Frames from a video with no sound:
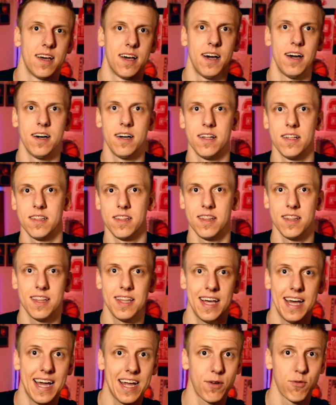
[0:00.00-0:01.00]

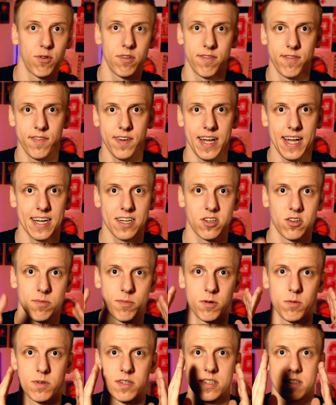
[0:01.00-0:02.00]
lateral factor,
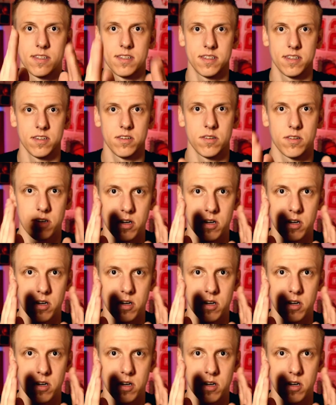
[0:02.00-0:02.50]
but we're still